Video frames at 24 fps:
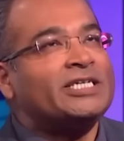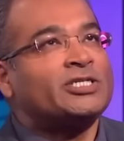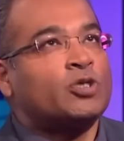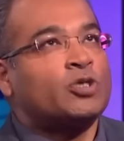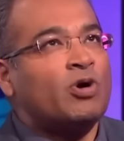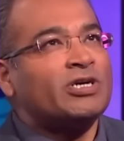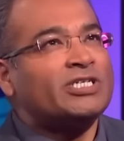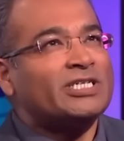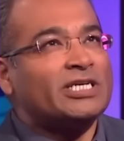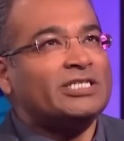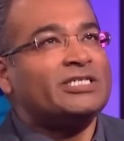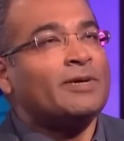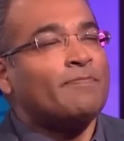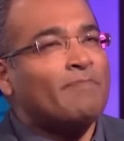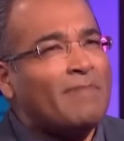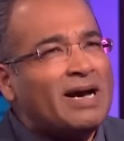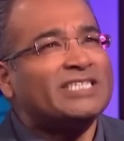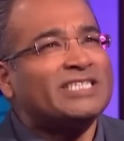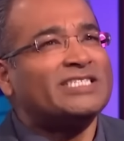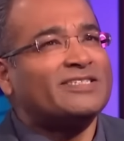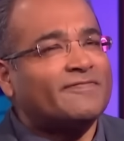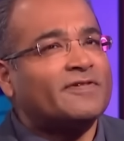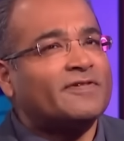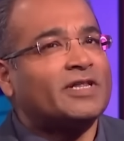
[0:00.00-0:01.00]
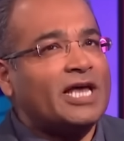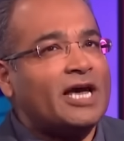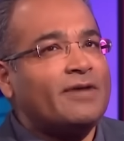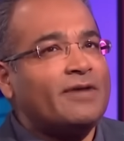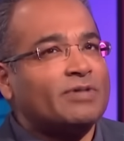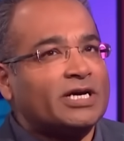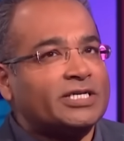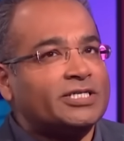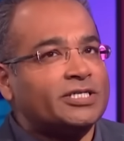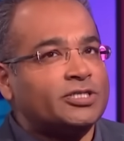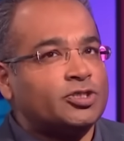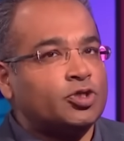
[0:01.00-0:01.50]
quite, it's a massive claim,
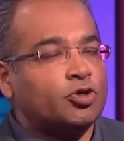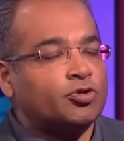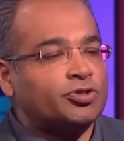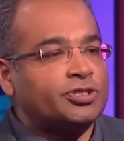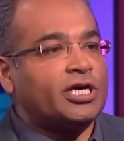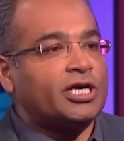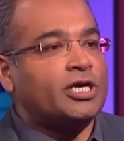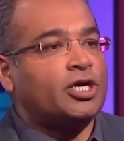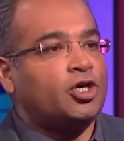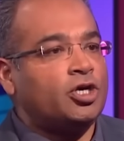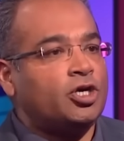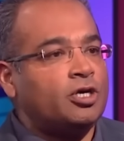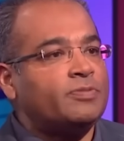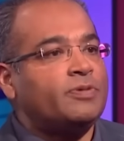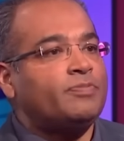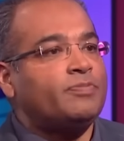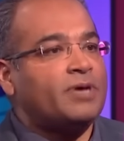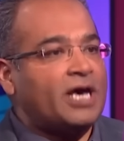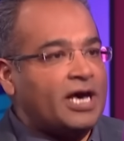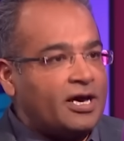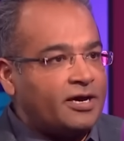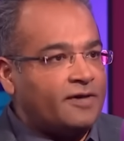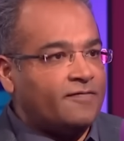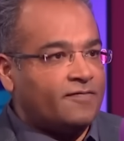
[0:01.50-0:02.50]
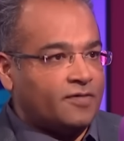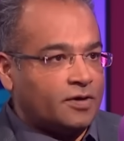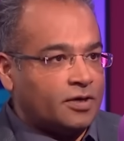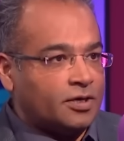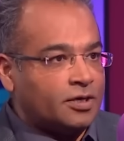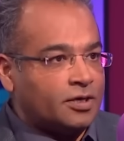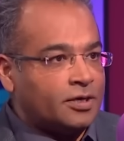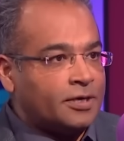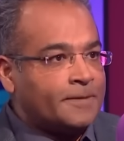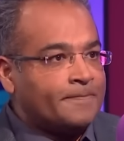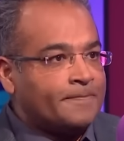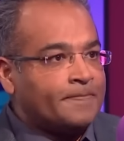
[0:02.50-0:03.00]
that isn't it? You're saying human
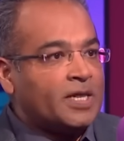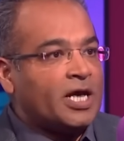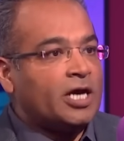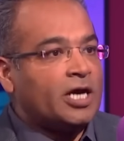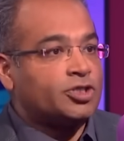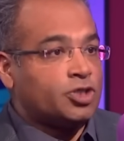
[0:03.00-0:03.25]
behaviour yeah. has